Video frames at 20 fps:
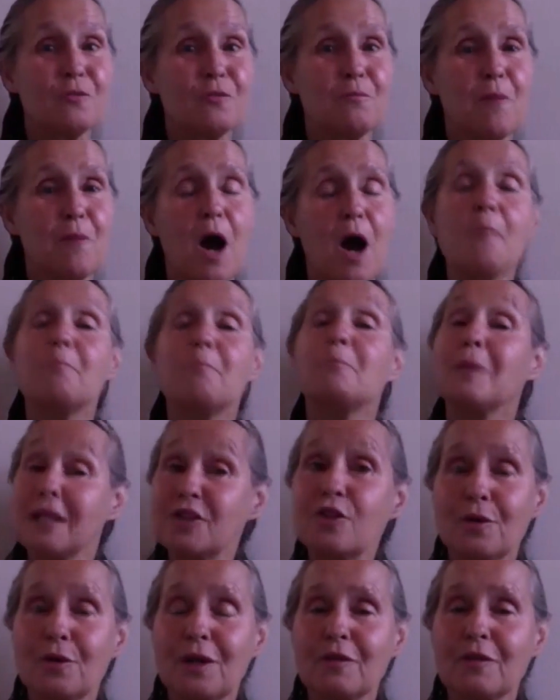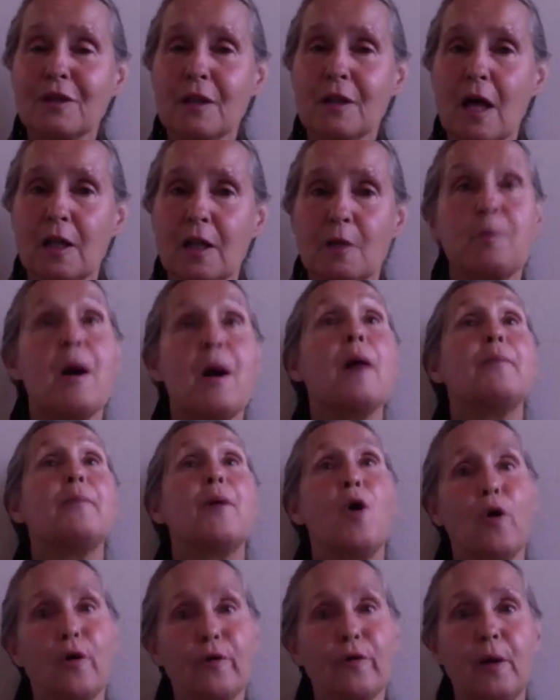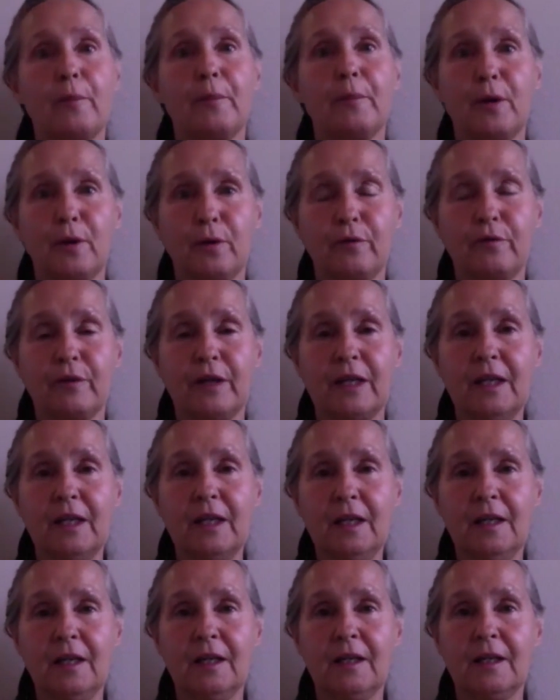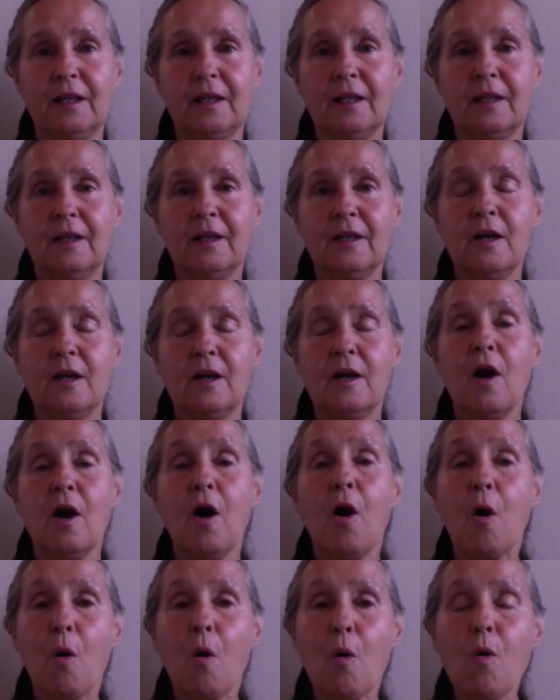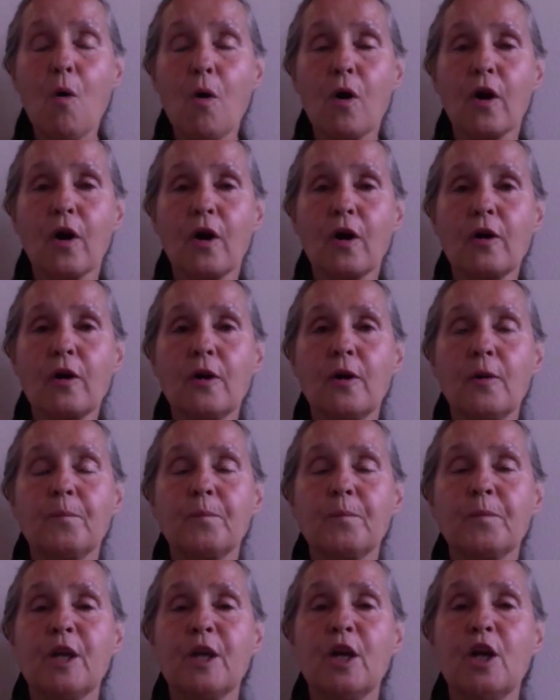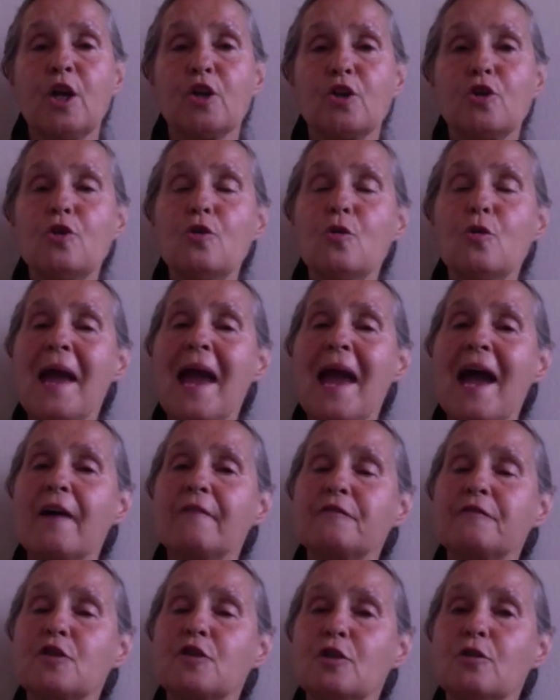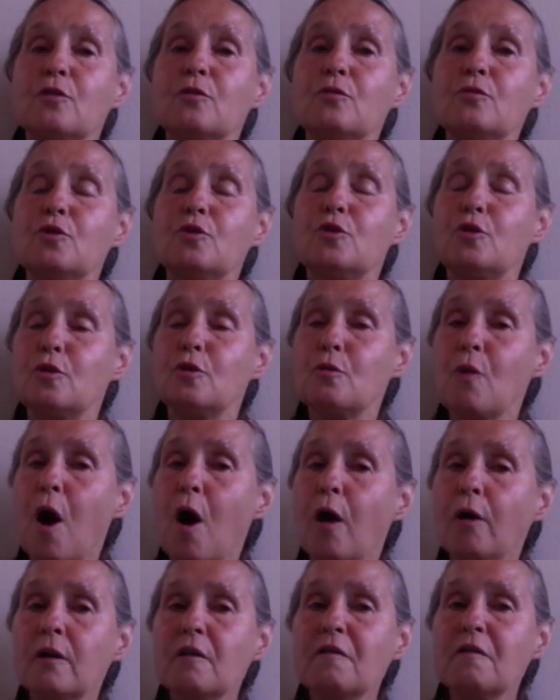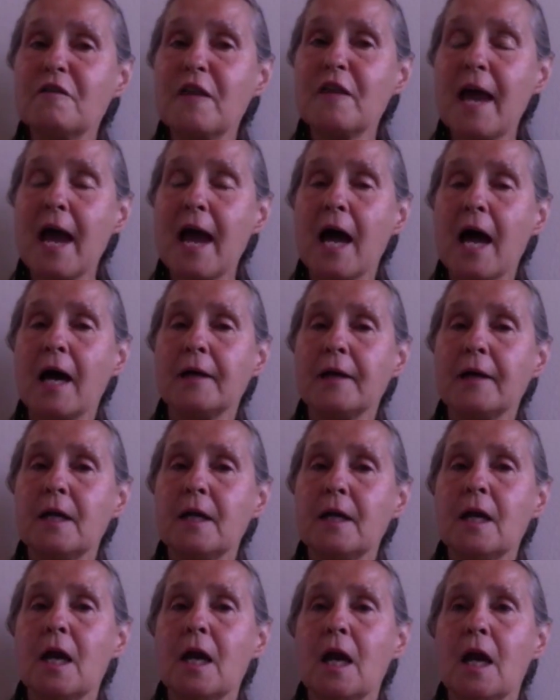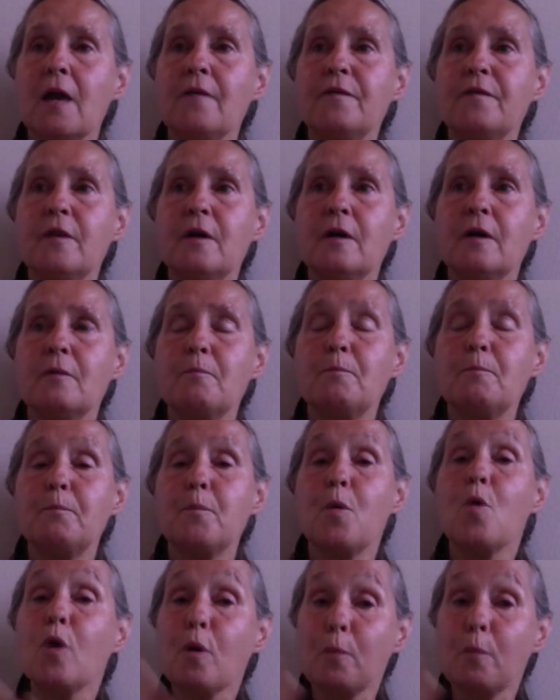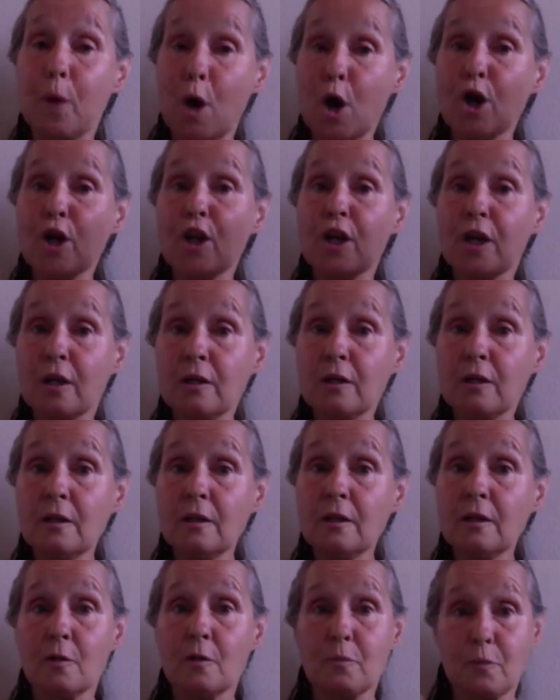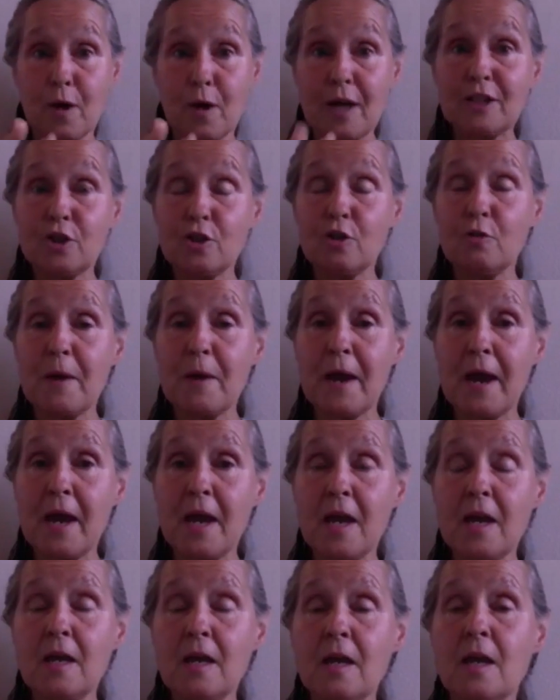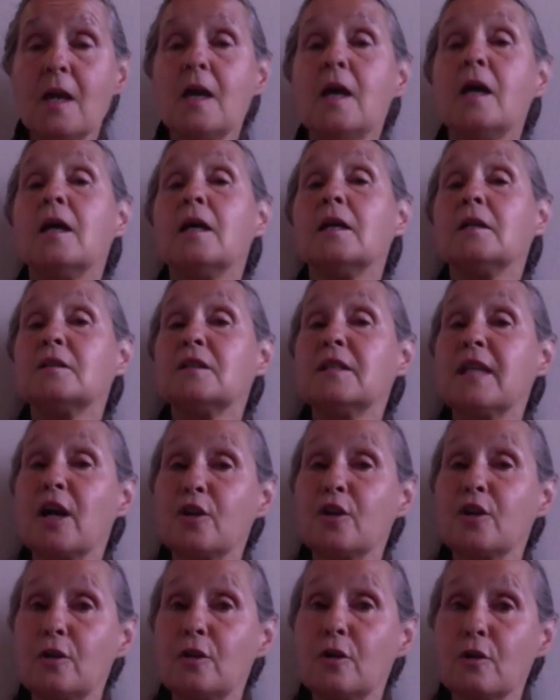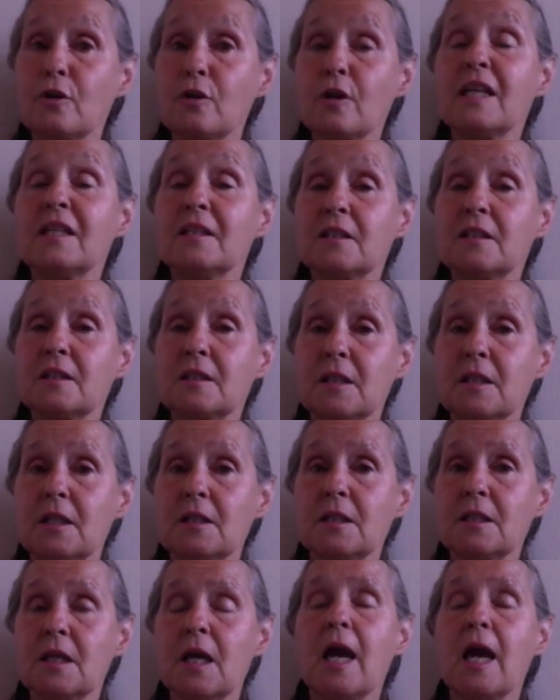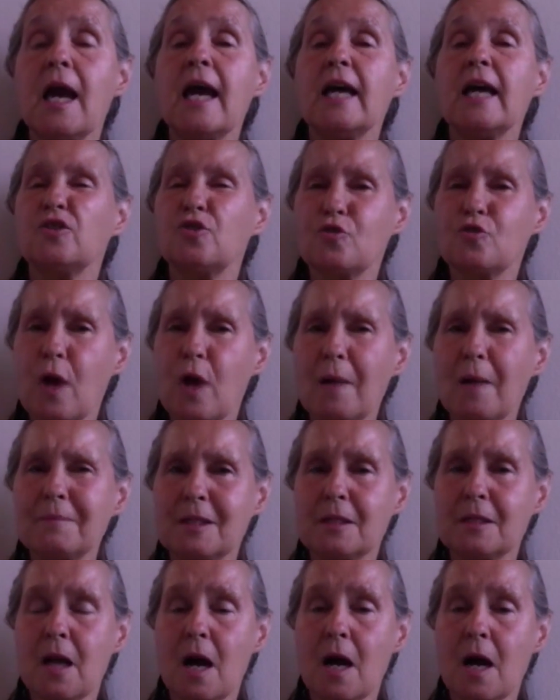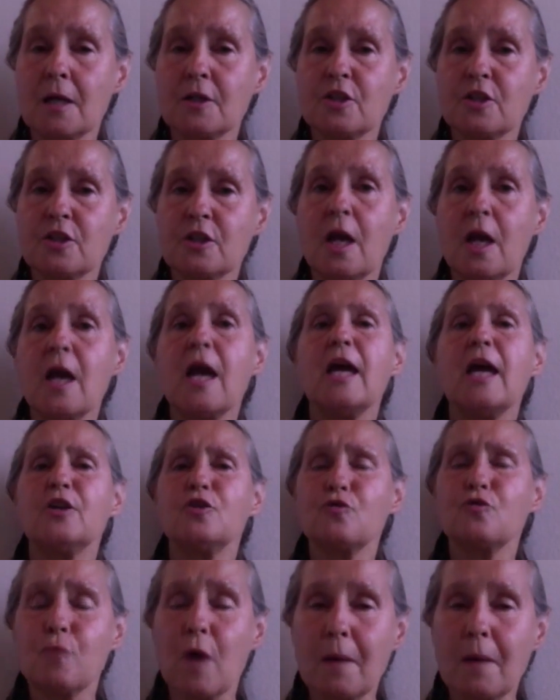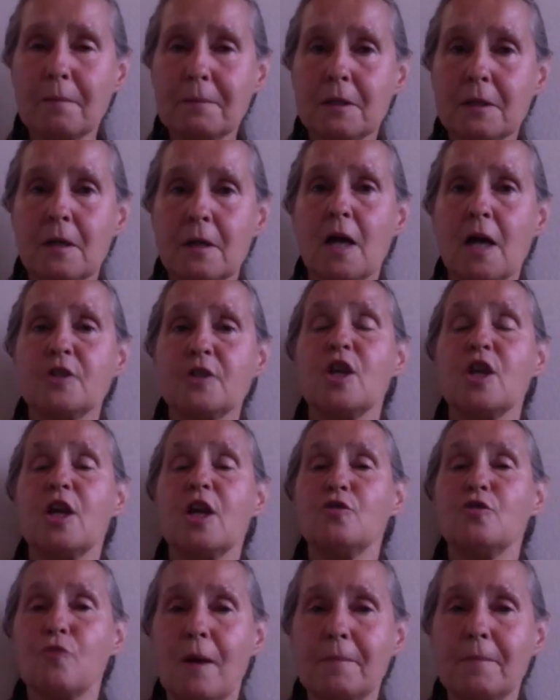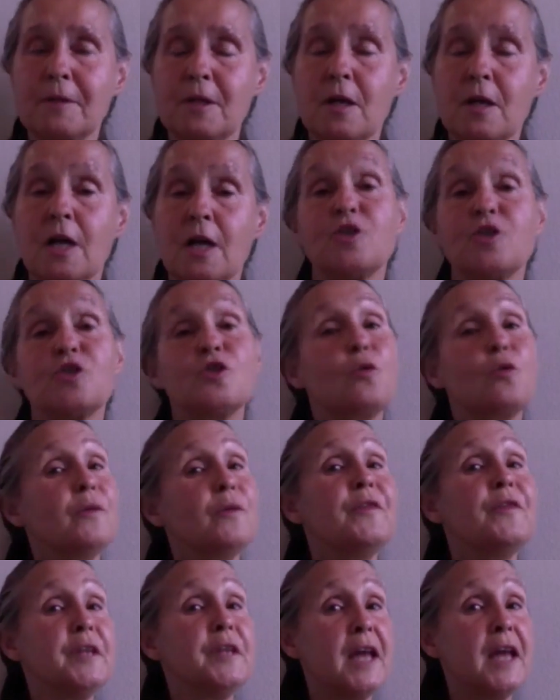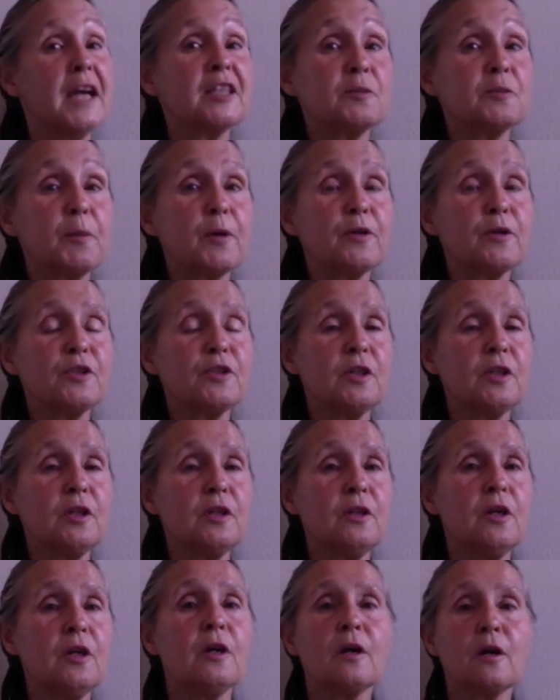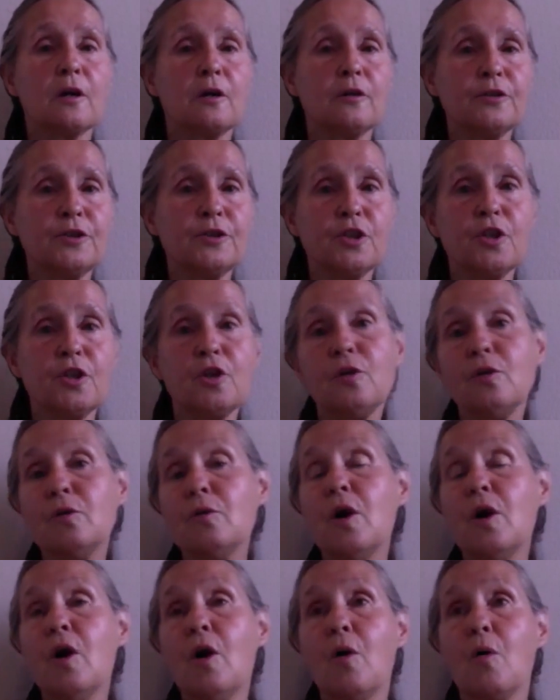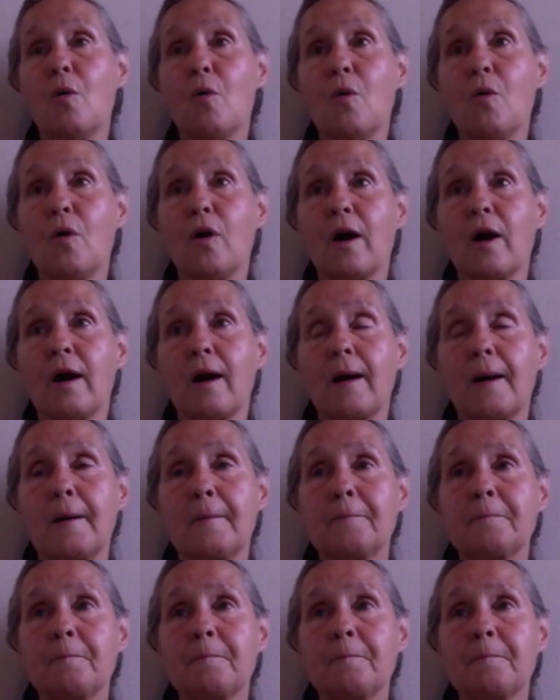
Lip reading: your mom, plus you don't get the lollipop or the movie. Or you have to do all of that, and the poor bargain, the price you pay, is now your instinct has dropped a notch and dropped a notch and dropped a notch. So when the next person hurts you or